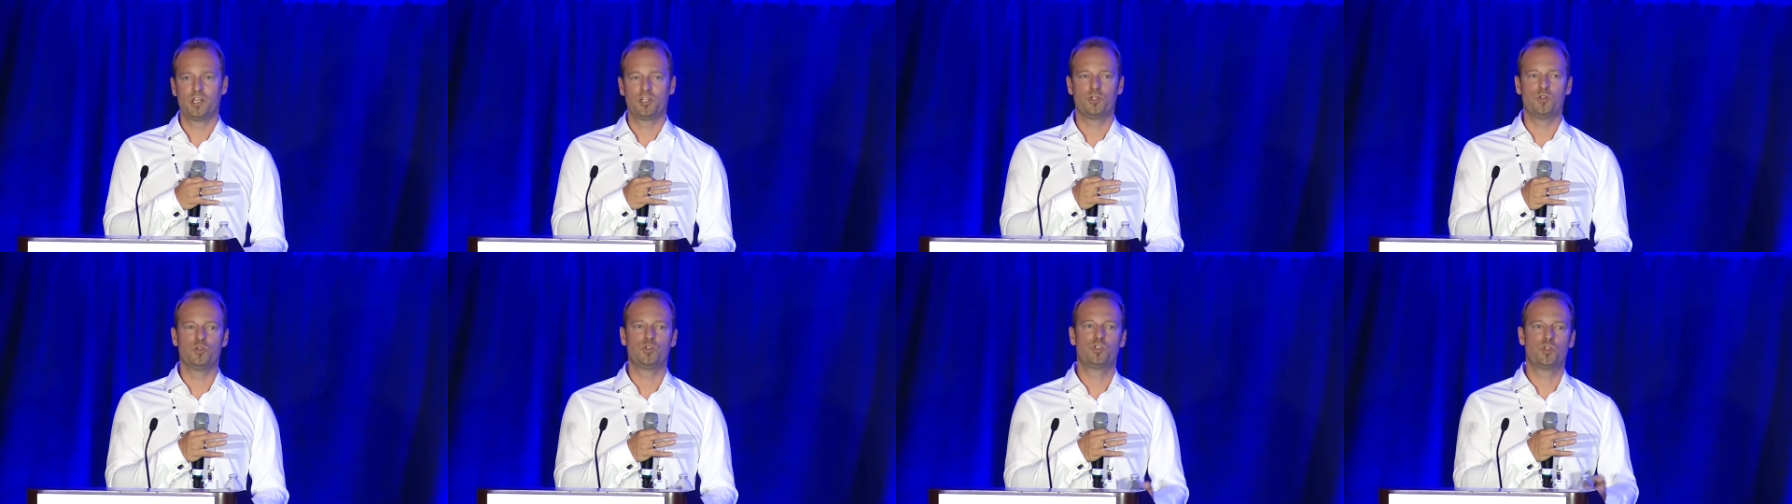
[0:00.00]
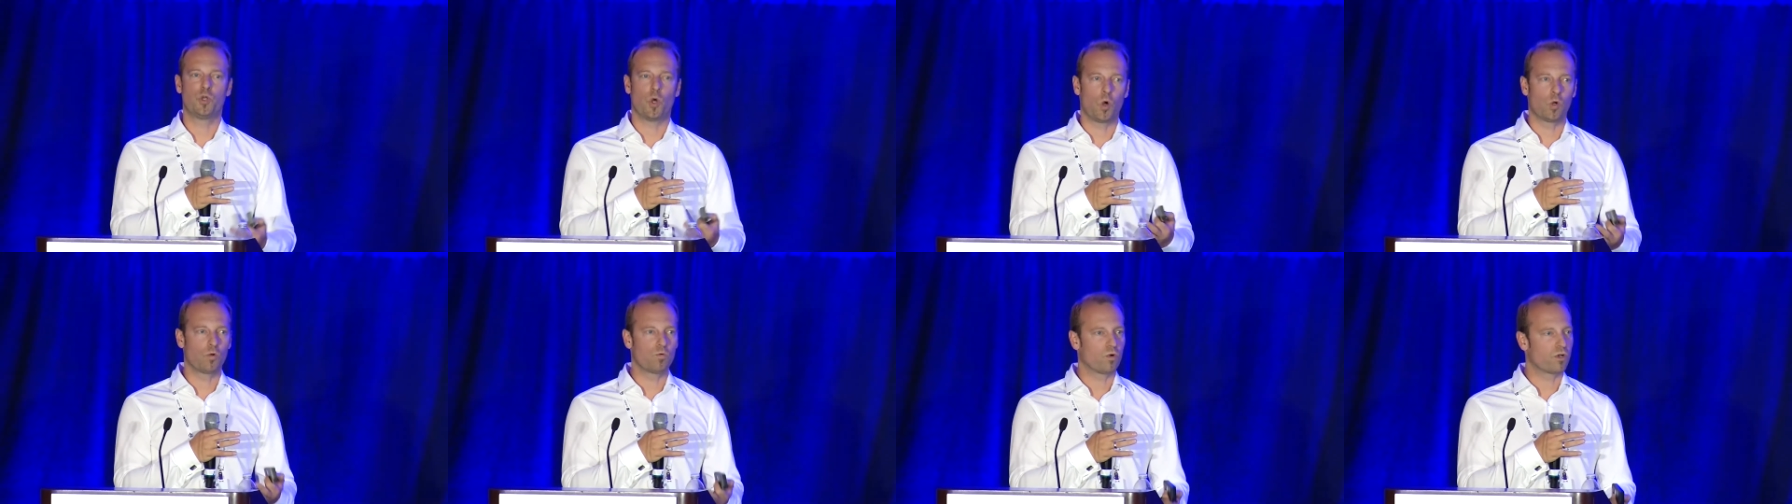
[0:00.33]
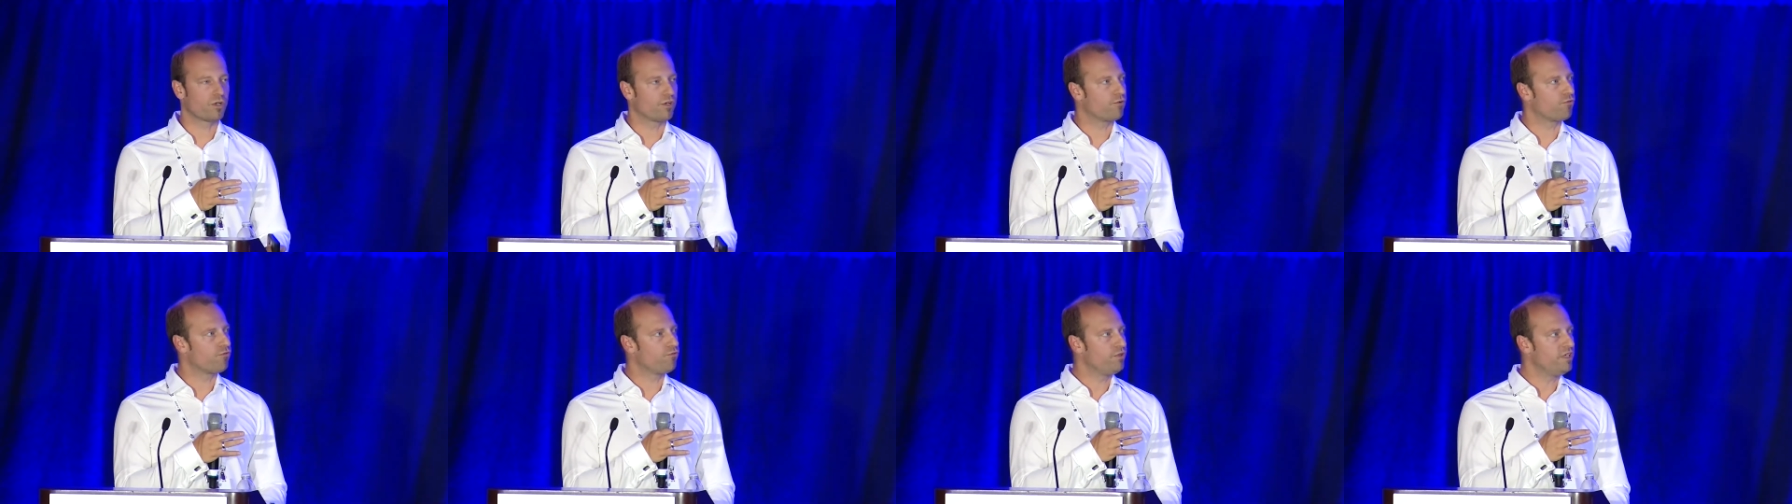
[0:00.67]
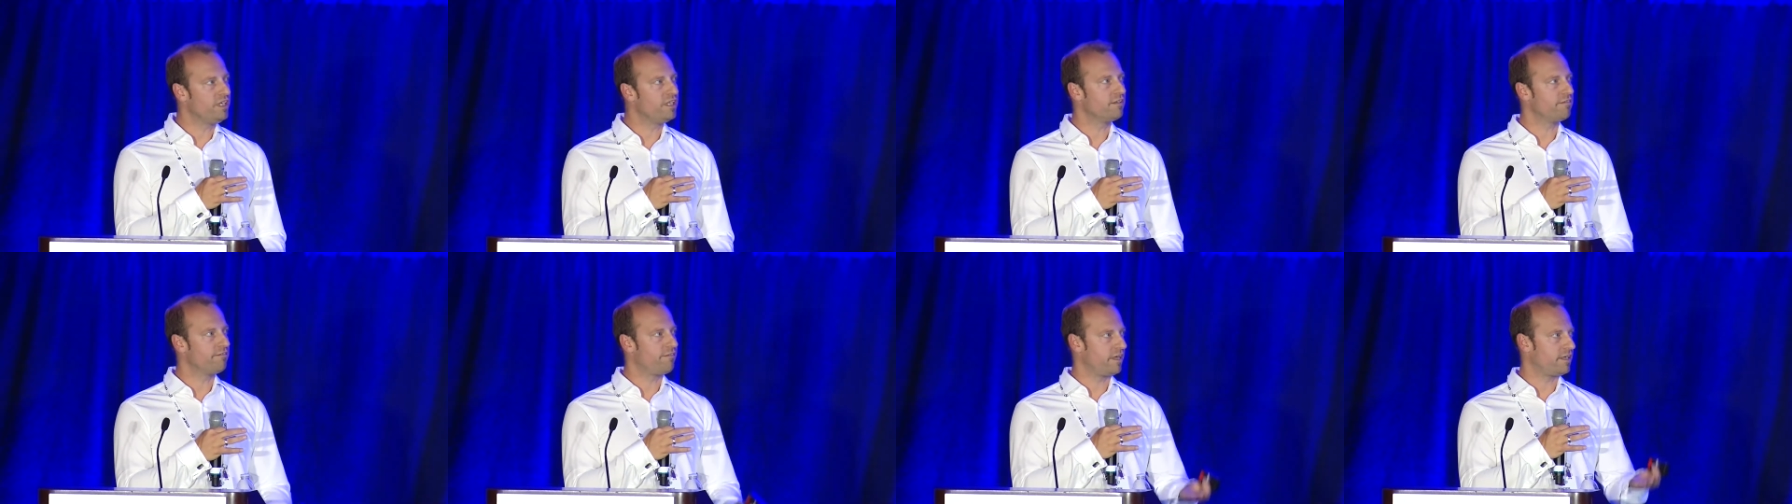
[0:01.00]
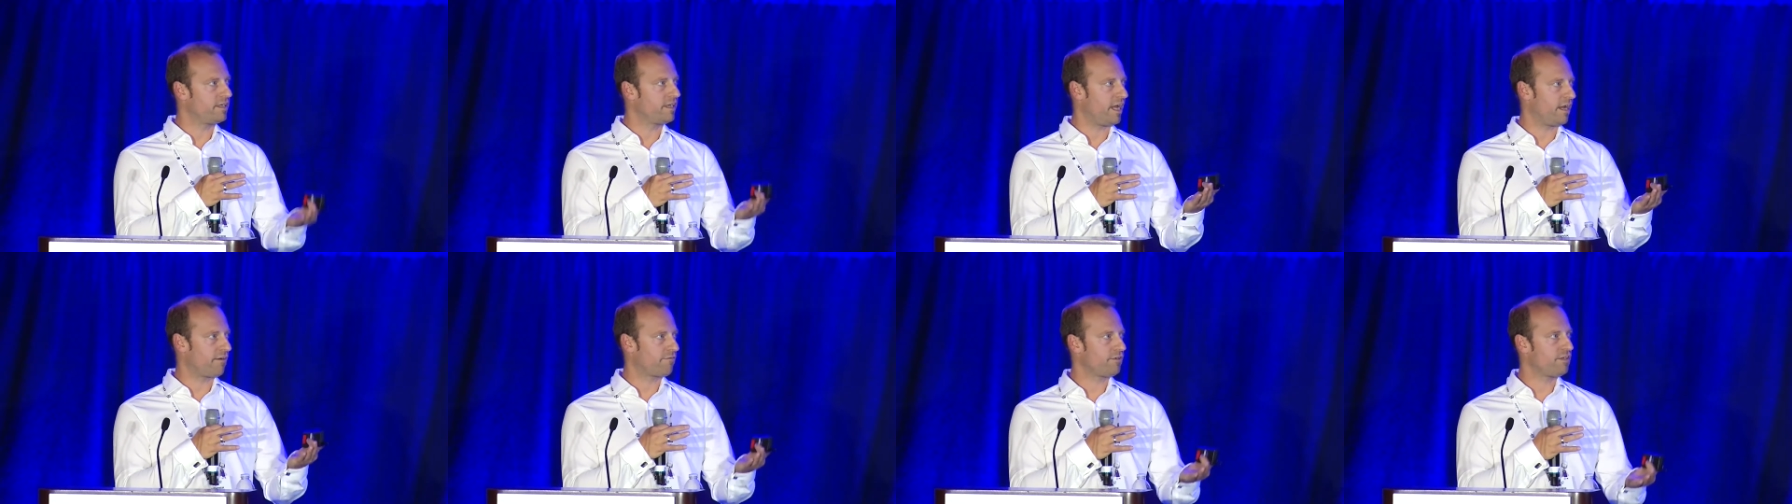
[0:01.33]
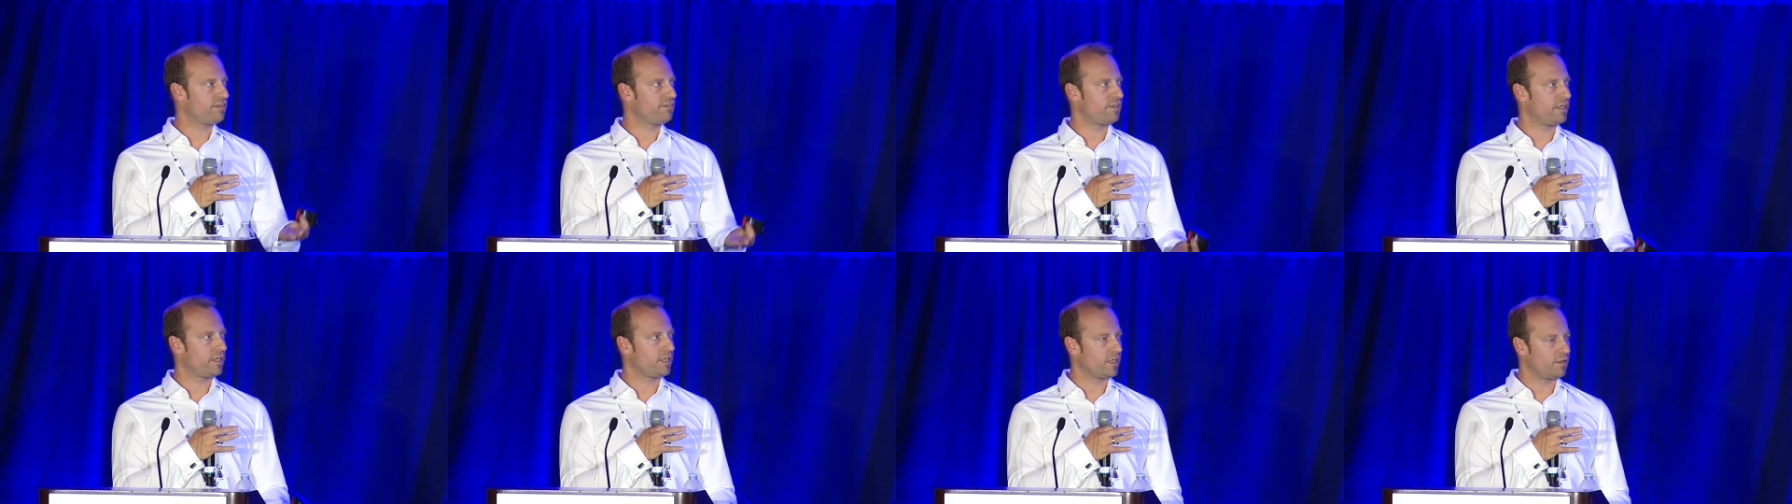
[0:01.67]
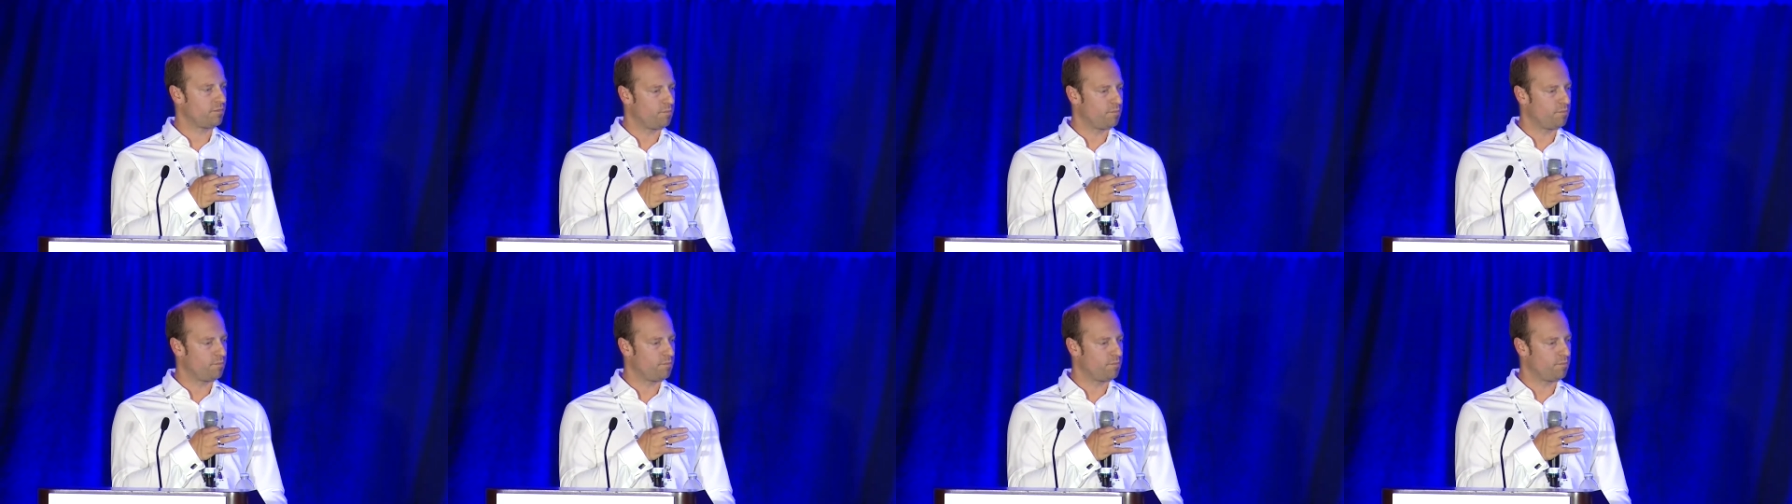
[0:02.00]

You don't want to reinvent everything